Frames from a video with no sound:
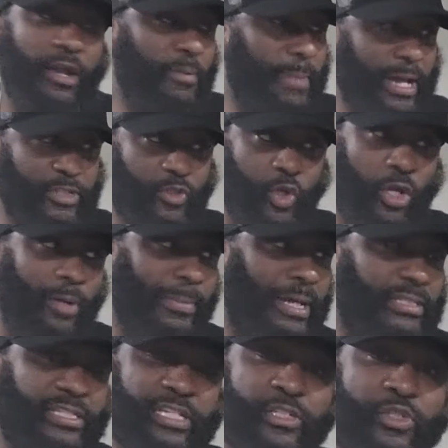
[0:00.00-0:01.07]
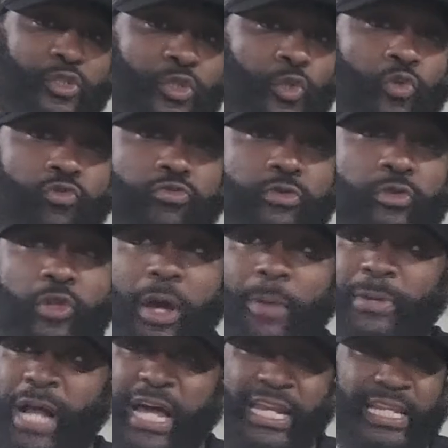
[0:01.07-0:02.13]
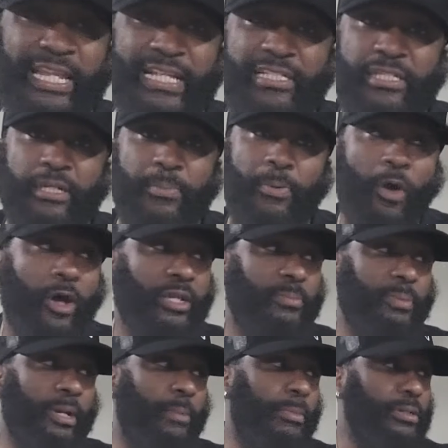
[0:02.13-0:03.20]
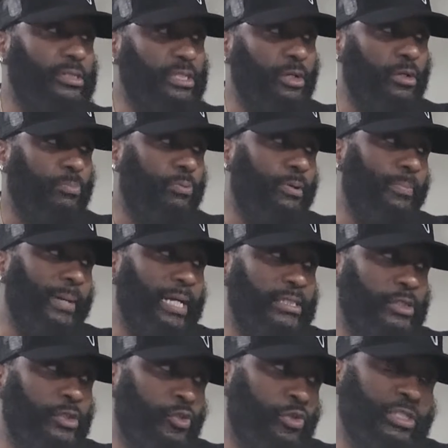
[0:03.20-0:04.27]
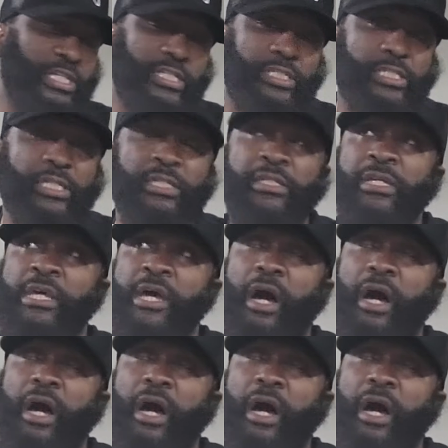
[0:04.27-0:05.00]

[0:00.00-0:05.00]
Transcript: Everybody's talking about this too. I'm kind of late to the party, but I'm going to still put my 2 cents in.